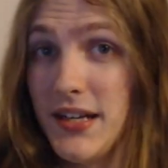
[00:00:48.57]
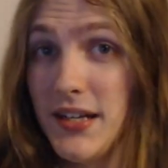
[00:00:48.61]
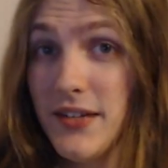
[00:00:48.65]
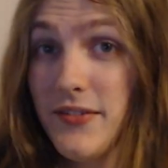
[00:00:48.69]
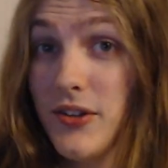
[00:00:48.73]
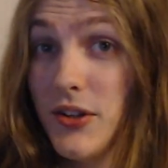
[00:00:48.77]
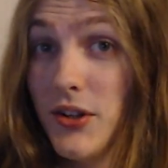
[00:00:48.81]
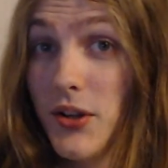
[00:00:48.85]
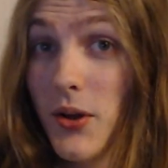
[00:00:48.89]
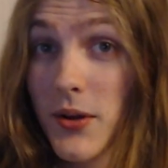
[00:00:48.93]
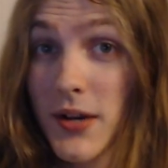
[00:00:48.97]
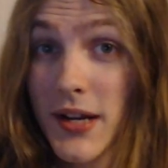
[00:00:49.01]
if you
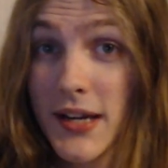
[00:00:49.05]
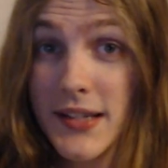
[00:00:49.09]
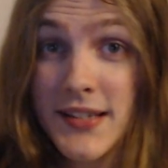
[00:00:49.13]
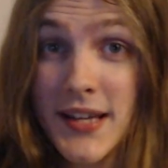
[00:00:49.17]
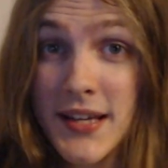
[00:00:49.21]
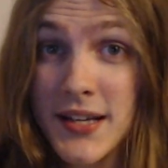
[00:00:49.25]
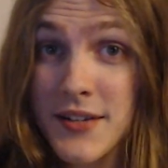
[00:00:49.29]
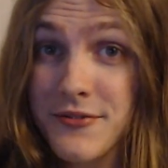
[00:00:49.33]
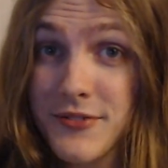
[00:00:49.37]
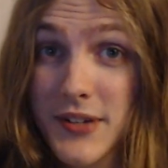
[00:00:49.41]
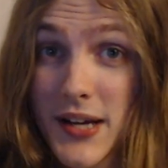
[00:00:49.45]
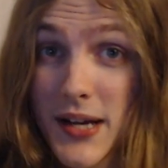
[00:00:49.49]
don't
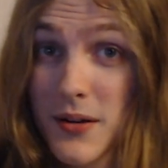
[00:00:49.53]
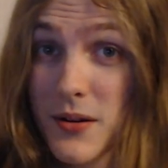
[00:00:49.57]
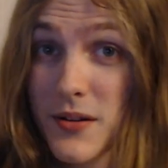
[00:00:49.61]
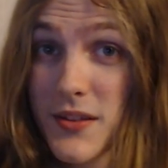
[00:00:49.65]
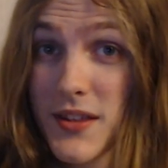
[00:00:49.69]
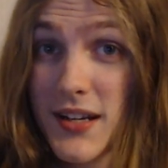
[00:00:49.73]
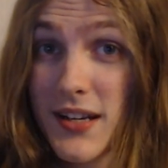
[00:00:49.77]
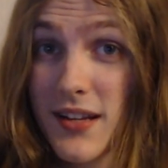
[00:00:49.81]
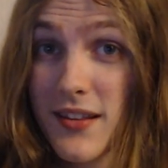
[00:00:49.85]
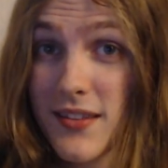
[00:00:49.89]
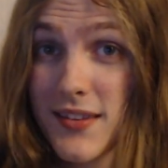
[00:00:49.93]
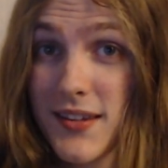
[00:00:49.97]
identify with
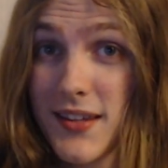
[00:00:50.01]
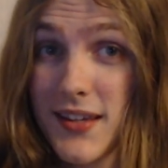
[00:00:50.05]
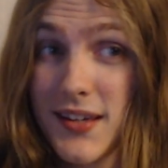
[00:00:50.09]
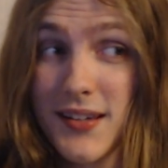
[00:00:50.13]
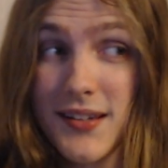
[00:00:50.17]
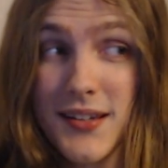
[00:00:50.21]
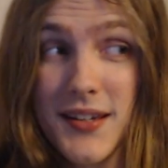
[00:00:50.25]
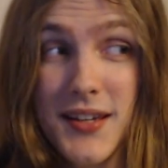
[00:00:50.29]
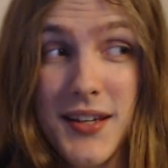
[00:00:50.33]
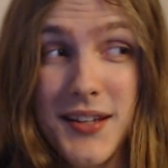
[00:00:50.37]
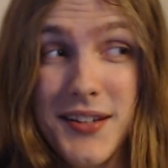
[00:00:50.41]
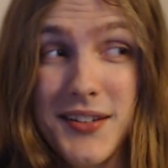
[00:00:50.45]

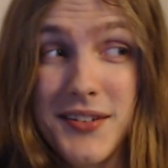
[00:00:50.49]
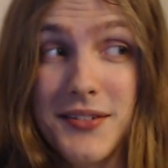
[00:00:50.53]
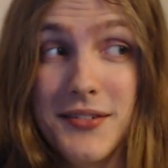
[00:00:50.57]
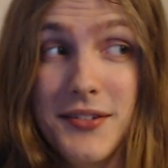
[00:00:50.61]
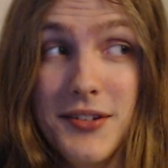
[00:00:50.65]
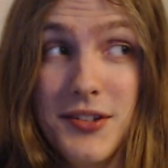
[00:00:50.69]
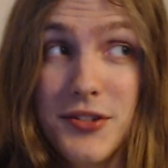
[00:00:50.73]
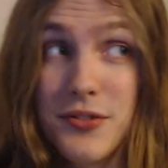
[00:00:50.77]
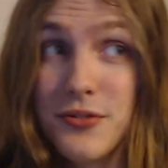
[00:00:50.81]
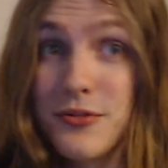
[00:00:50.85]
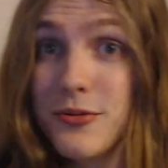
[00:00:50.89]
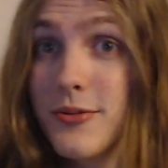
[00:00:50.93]
anything, do
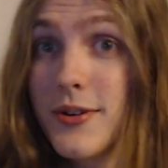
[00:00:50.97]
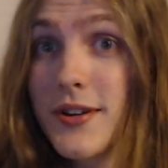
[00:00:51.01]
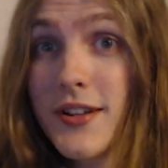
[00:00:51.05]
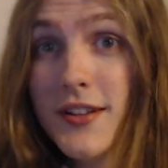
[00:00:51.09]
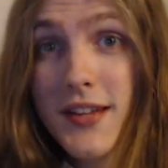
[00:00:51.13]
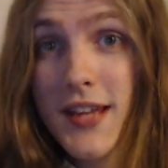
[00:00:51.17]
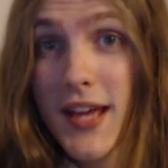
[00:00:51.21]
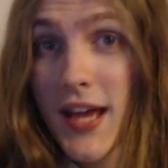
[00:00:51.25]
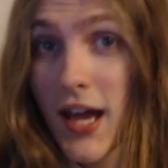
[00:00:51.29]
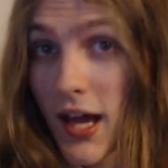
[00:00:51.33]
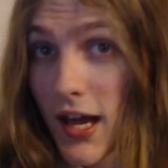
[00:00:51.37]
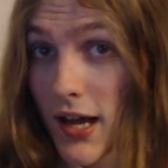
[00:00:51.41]
you
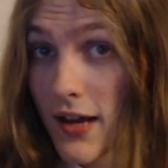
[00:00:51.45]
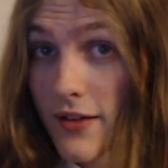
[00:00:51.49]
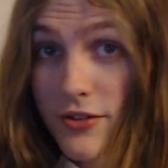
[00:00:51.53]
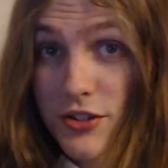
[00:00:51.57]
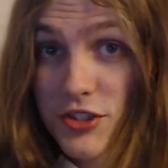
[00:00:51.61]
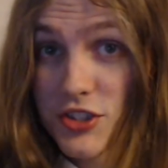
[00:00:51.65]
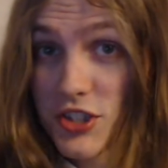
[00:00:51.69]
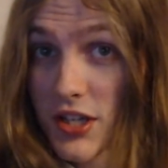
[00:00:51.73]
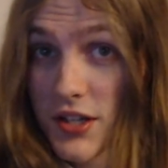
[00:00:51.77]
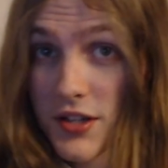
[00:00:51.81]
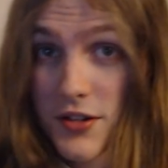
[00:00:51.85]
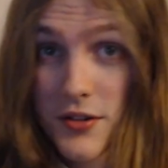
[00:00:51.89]
really have a
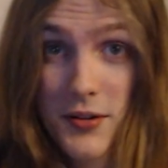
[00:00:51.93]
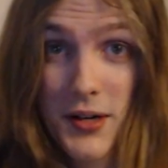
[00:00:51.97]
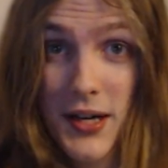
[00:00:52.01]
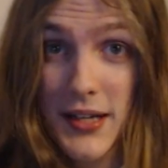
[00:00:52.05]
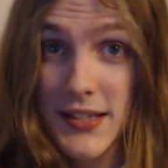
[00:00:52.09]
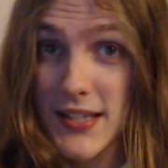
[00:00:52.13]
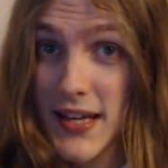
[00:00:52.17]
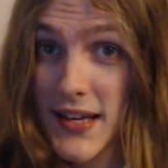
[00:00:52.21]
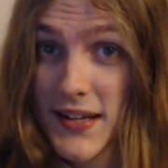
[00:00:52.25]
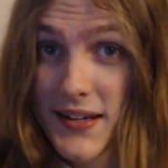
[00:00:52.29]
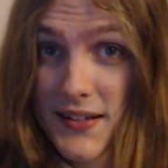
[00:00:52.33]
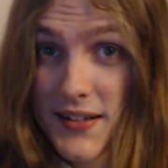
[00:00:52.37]
gender
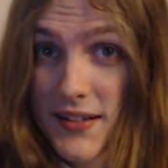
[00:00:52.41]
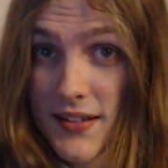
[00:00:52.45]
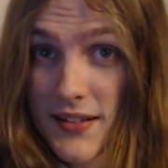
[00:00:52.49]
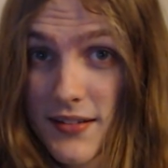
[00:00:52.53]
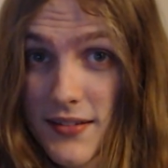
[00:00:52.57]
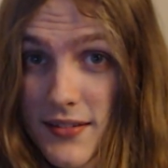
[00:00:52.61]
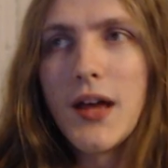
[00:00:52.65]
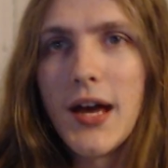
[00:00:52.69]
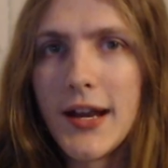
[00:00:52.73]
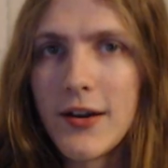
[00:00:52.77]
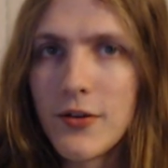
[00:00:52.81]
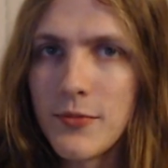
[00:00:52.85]
identity?
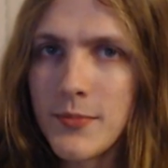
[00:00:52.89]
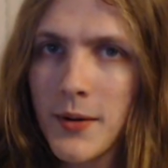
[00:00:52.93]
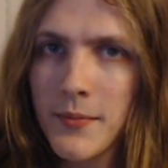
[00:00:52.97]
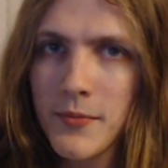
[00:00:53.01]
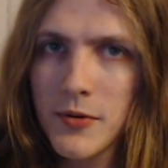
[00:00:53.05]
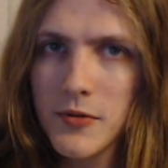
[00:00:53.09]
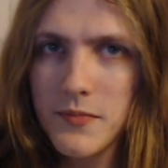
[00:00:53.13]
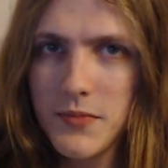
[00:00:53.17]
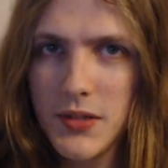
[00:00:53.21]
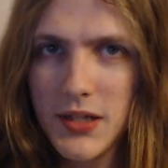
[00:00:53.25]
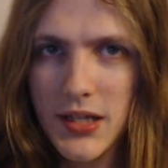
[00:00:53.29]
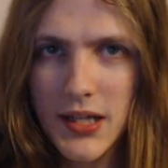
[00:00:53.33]
I remember
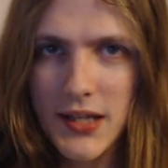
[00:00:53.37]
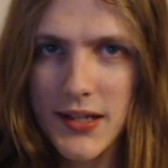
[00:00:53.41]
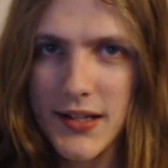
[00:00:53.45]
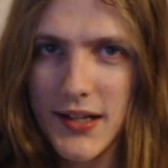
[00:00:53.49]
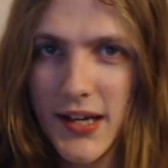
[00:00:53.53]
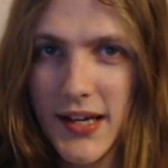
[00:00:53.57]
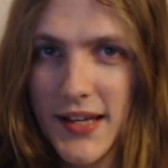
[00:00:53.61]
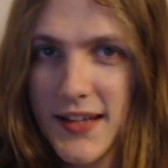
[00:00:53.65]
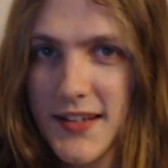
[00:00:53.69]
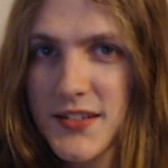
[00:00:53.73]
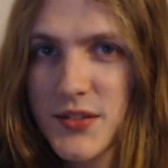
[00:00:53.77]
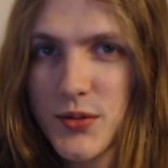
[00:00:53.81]
being in
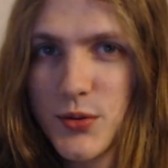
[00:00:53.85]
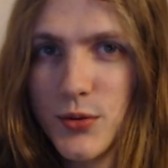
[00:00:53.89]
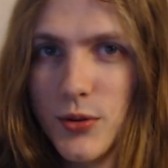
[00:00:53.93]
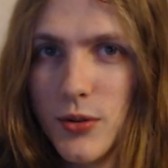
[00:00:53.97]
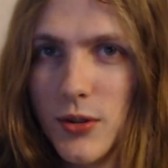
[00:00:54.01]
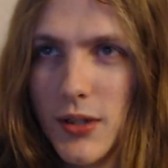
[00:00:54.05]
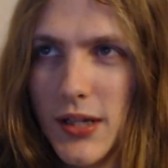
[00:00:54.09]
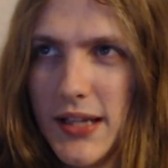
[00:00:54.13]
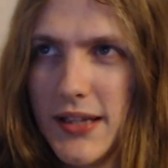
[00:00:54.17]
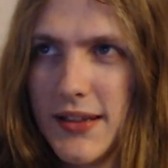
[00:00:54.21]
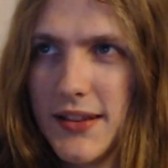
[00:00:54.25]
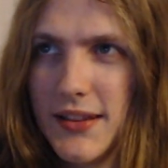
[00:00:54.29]
high school
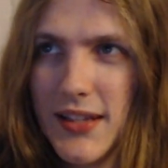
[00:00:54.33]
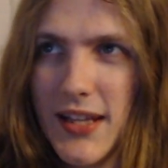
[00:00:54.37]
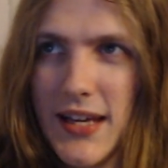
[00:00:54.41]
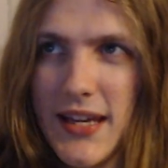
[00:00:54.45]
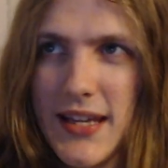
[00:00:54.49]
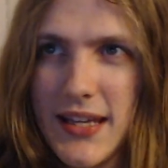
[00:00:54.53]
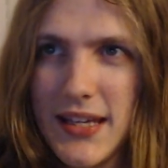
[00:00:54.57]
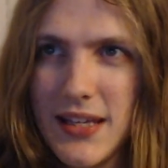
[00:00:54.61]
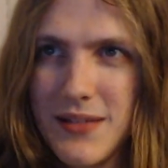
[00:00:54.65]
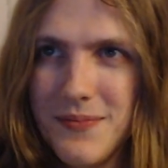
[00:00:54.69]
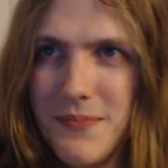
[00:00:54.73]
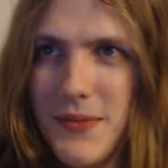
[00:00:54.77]
and
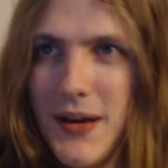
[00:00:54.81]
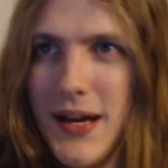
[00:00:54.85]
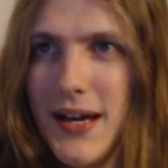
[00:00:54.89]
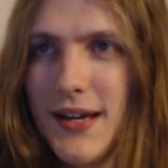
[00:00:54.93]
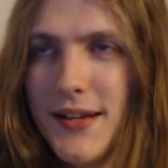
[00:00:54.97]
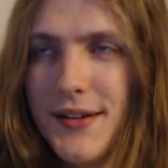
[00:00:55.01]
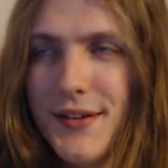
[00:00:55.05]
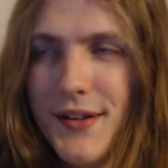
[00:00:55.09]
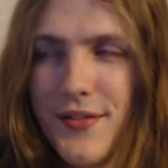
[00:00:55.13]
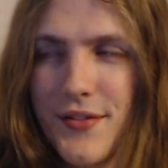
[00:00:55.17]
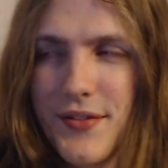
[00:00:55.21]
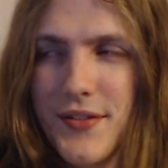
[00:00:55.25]
laying in
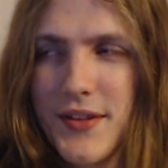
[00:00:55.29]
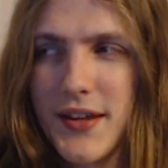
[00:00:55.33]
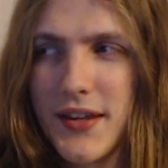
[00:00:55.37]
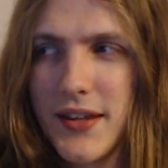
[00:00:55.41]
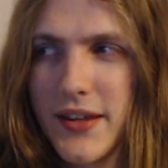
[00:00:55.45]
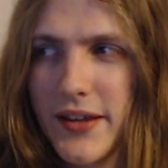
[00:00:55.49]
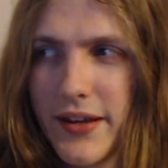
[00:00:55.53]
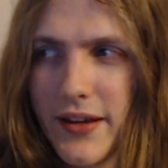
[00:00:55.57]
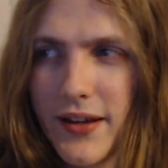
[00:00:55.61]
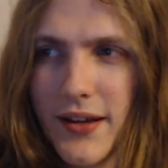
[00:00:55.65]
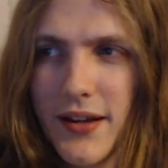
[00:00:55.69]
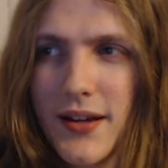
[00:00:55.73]
bed and
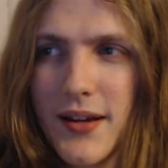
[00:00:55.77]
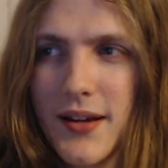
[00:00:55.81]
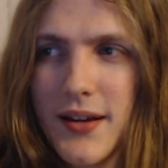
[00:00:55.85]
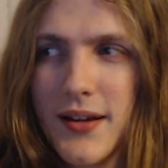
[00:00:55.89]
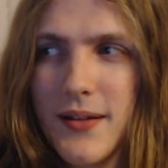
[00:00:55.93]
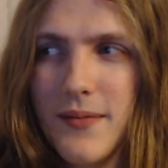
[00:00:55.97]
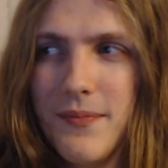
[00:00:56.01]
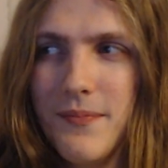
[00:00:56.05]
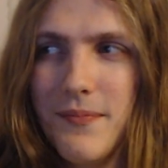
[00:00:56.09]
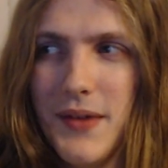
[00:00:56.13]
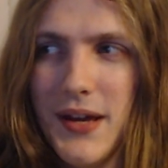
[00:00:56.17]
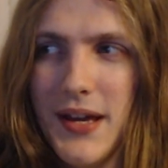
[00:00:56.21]
thinking,
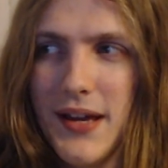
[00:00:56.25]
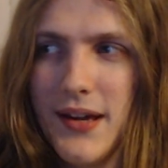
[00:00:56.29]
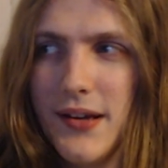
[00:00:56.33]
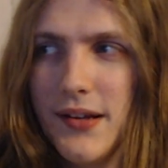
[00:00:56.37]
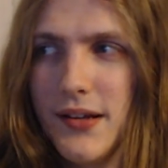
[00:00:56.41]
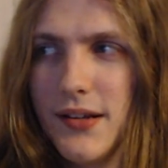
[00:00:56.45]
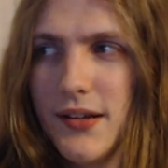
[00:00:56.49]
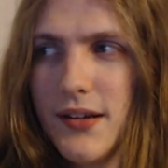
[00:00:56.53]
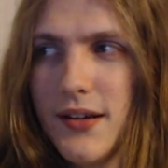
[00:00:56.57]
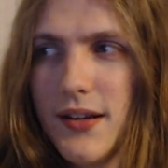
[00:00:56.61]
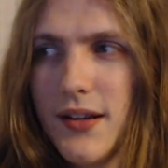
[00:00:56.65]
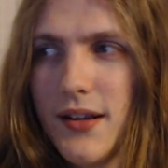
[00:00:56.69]
man,
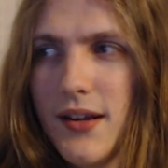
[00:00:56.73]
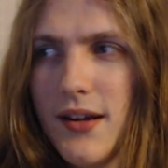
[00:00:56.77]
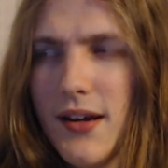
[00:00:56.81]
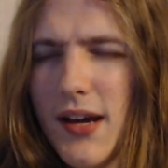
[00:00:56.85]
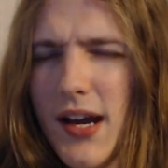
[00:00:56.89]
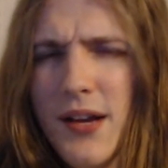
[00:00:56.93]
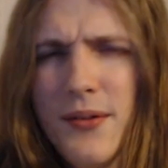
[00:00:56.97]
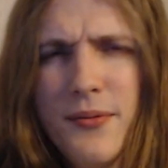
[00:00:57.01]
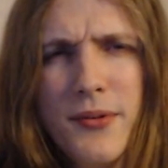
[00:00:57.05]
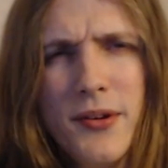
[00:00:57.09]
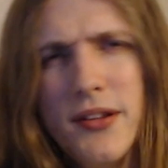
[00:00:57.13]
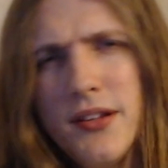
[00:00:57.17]
I
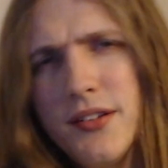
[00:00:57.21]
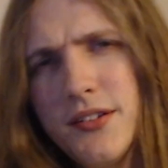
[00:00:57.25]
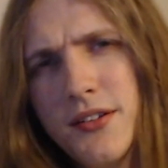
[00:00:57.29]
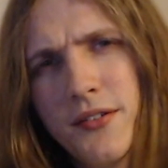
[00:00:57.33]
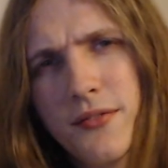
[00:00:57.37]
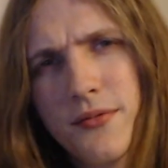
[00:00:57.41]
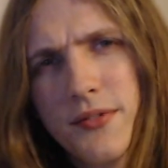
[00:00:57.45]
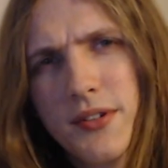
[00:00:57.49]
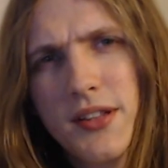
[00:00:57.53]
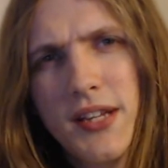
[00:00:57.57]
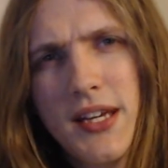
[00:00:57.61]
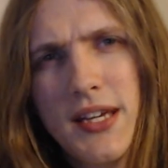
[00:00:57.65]
really don't
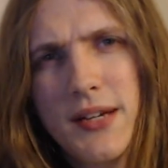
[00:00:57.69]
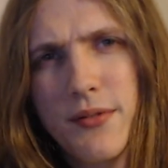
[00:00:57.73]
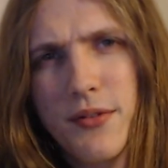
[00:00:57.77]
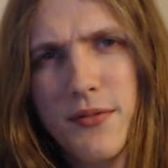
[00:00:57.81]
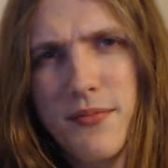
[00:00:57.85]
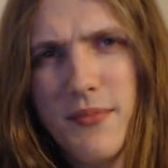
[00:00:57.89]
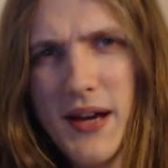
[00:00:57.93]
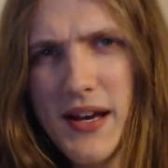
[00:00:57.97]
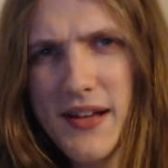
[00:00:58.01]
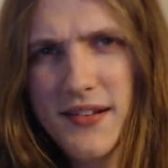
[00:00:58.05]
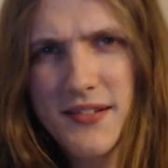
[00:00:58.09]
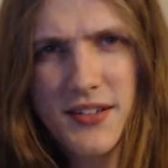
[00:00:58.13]
relate with
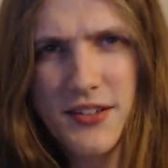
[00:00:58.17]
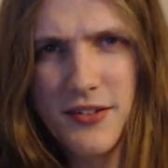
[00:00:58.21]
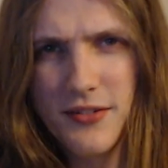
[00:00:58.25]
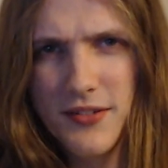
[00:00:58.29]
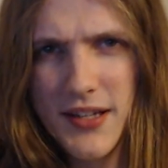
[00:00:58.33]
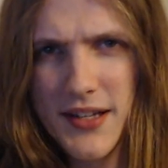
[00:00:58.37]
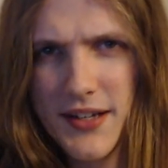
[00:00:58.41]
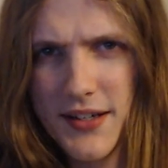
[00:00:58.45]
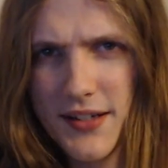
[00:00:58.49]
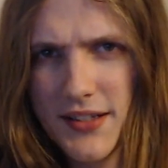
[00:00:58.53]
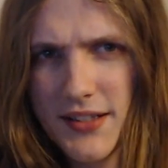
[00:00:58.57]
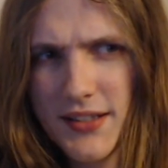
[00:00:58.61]

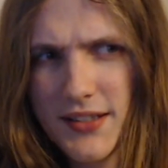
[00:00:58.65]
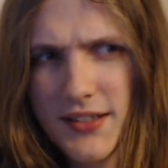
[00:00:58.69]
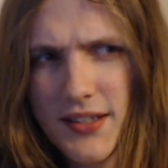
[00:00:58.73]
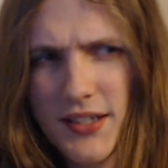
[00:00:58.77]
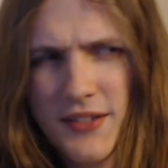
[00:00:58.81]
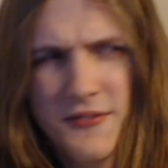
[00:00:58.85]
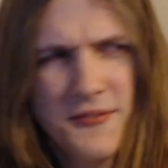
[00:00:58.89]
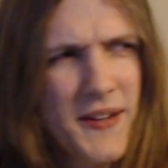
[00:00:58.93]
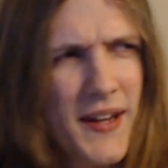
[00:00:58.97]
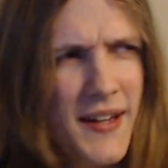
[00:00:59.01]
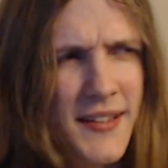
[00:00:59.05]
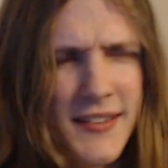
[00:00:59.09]
masculinity. In
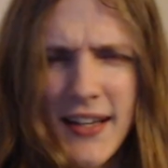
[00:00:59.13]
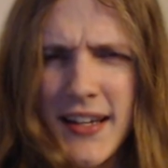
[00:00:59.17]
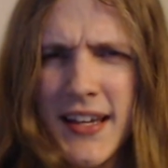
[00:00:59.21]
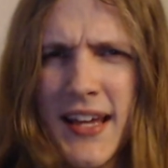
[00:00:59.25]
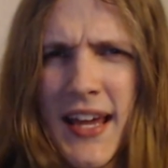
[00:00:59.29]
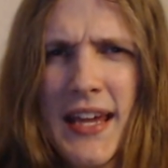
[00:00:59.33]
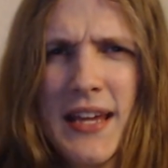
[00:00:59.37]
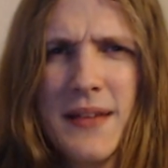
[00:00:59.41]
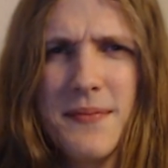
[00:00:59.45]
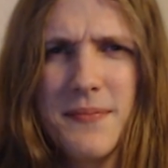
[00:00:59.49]
fact, I hate